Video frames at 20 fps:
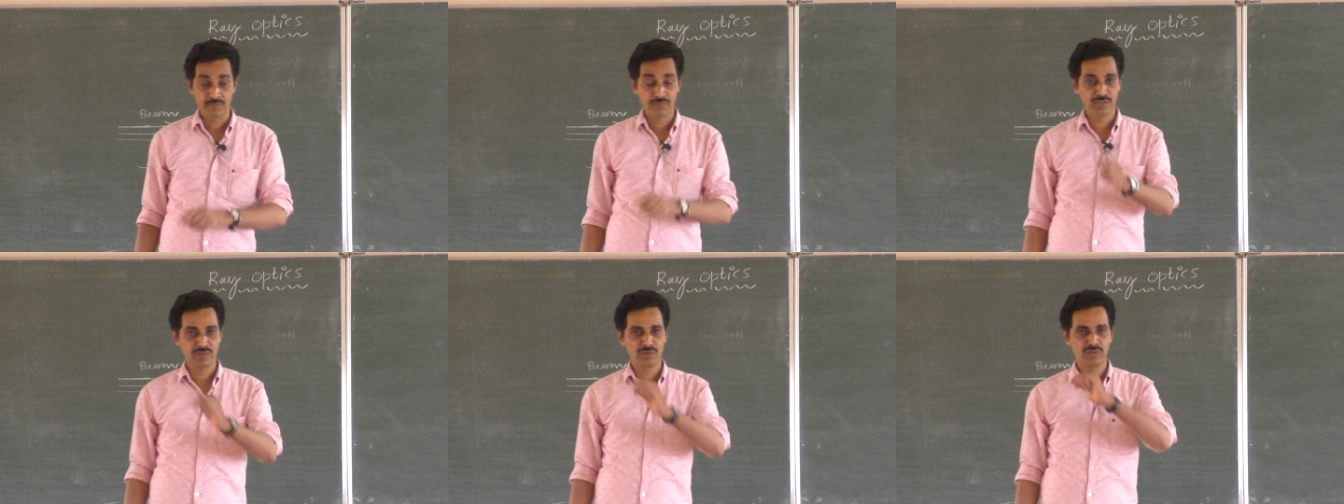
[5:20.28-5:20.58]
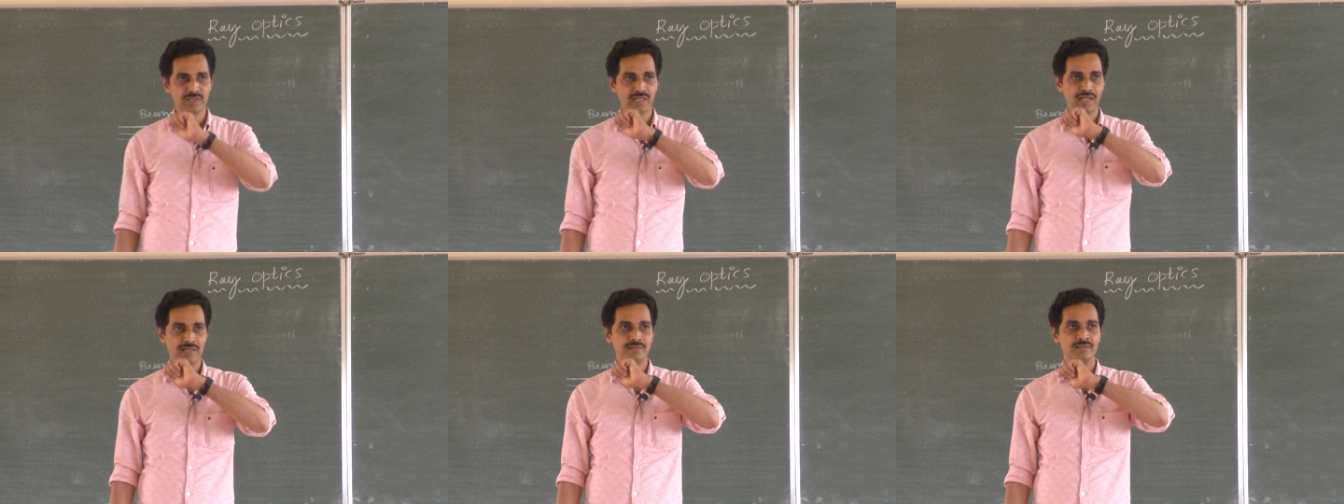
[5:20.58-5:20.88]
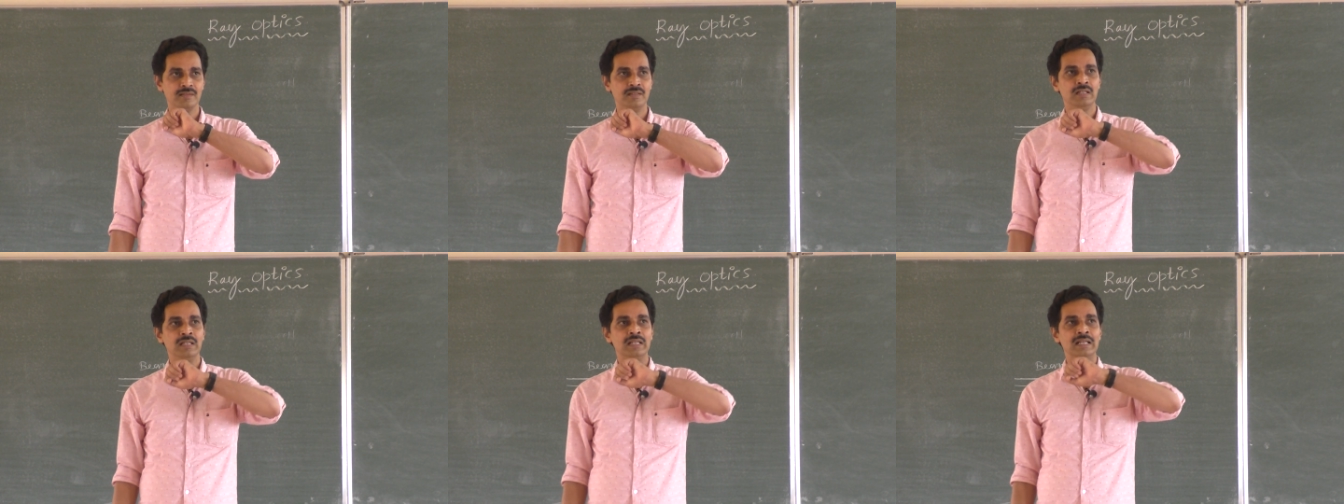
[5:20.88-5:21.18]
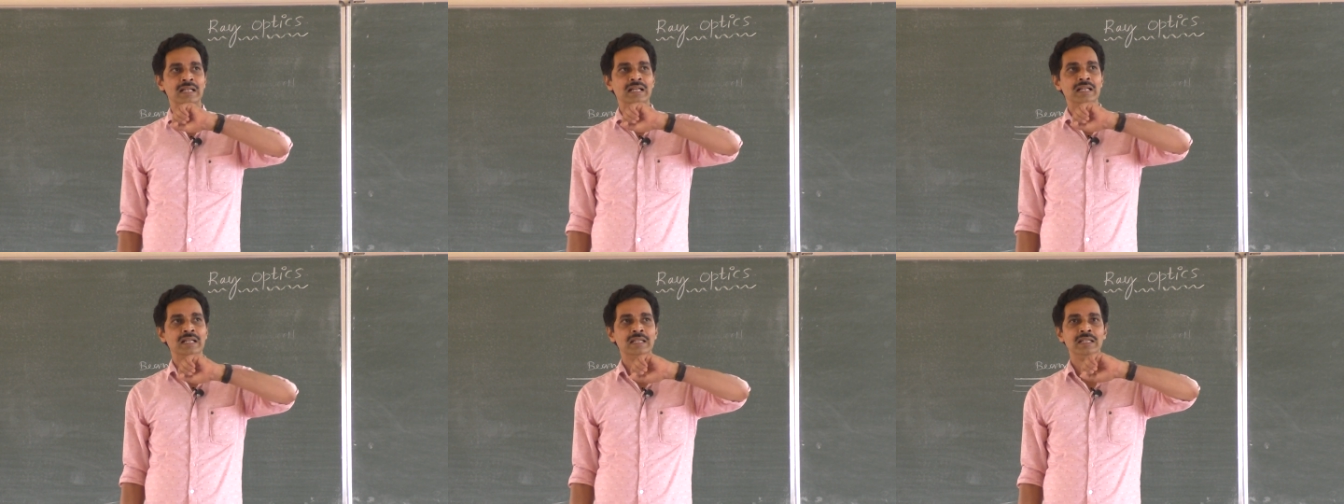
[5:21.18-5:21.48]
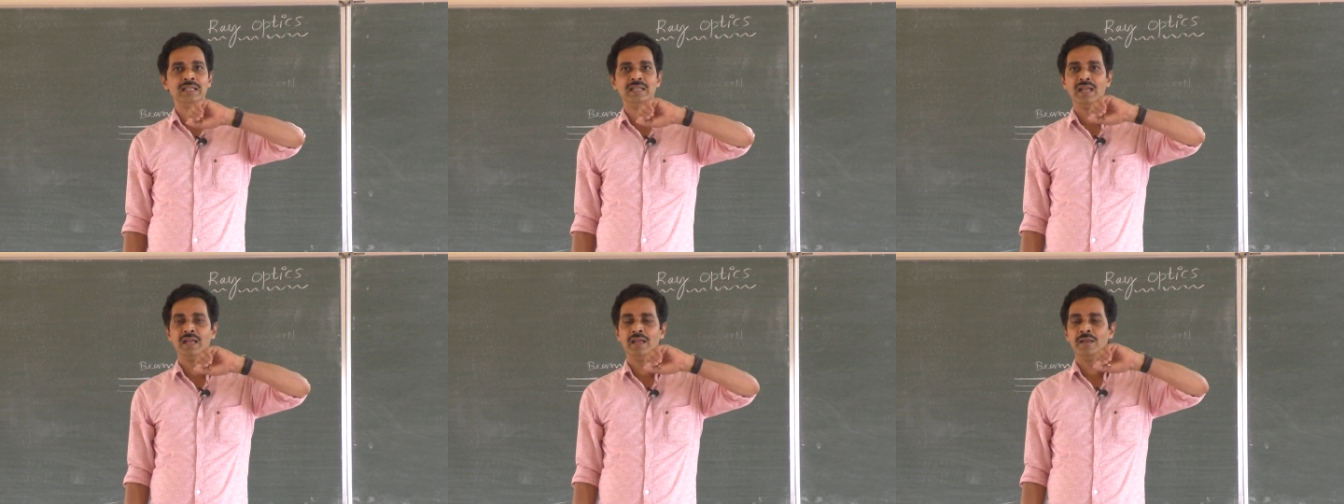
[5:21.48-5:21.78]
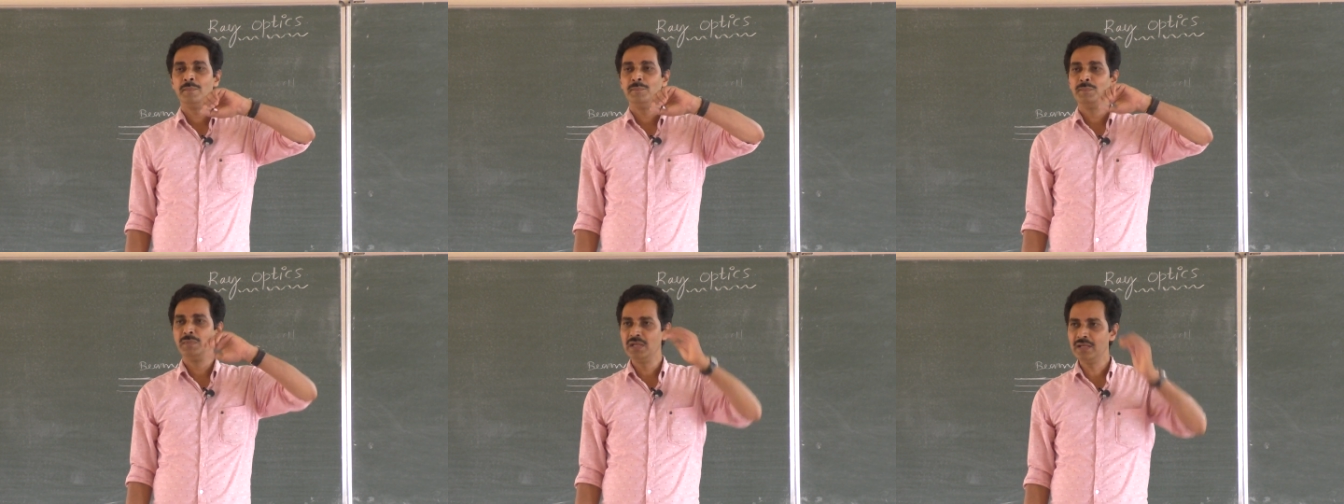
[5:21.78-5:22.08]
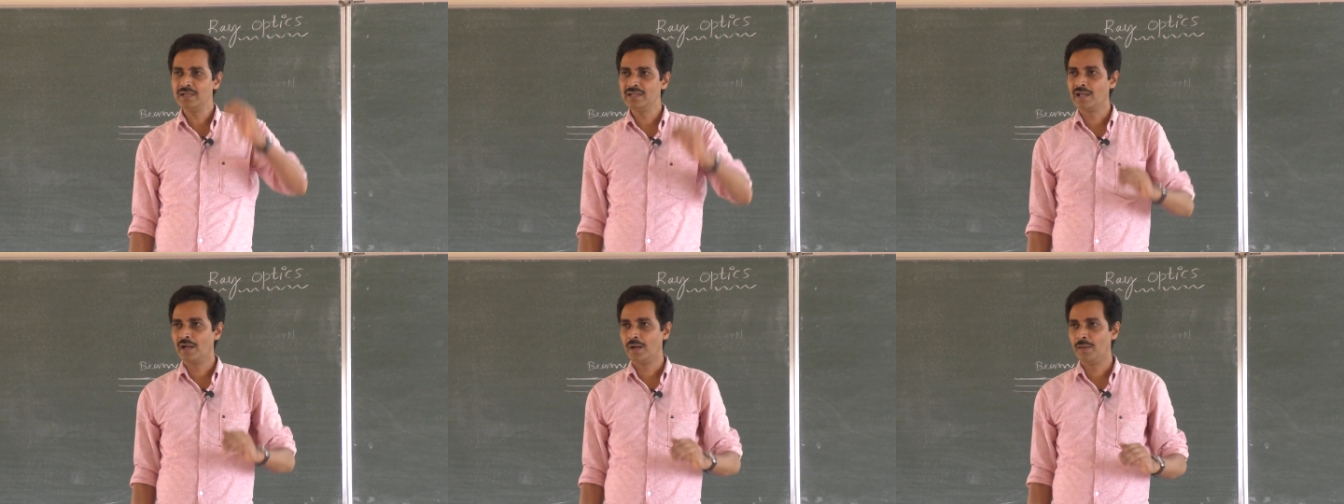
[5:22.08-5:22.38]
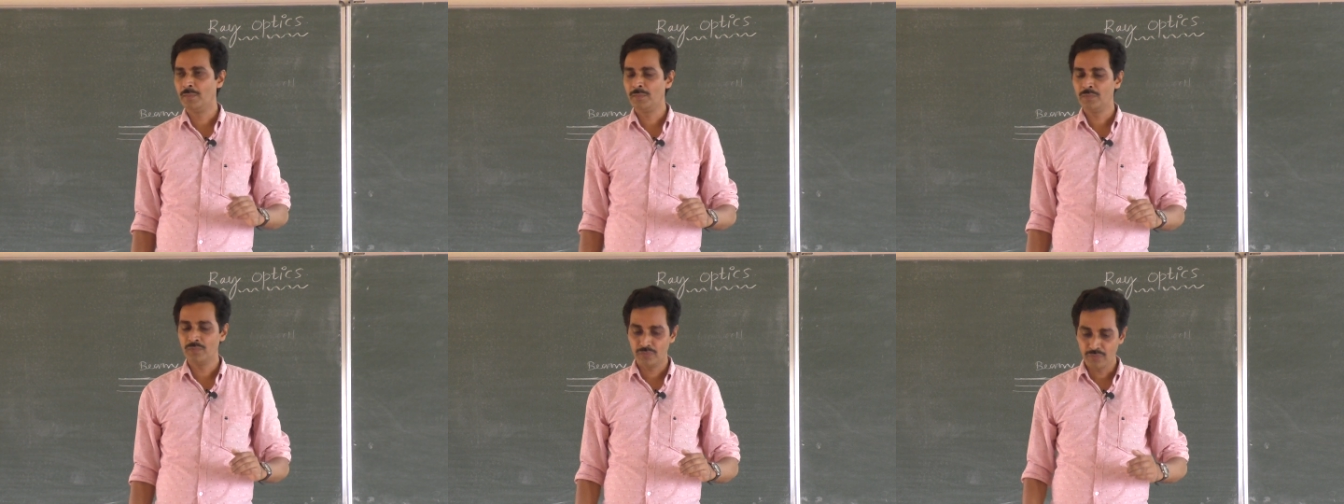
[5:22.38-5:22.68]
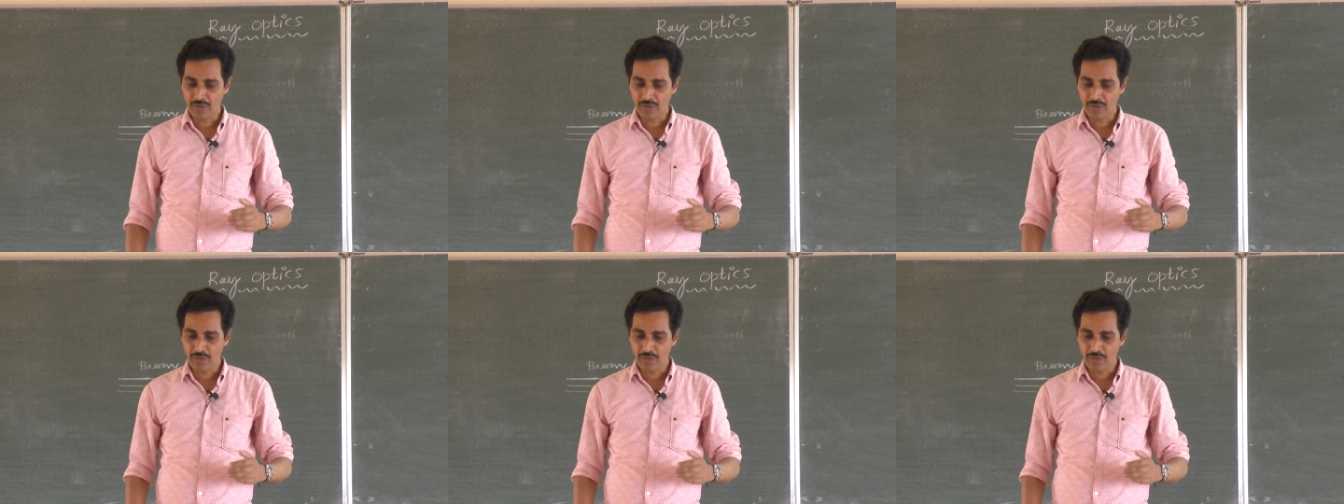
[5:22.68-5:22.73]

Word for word: we know that in a medium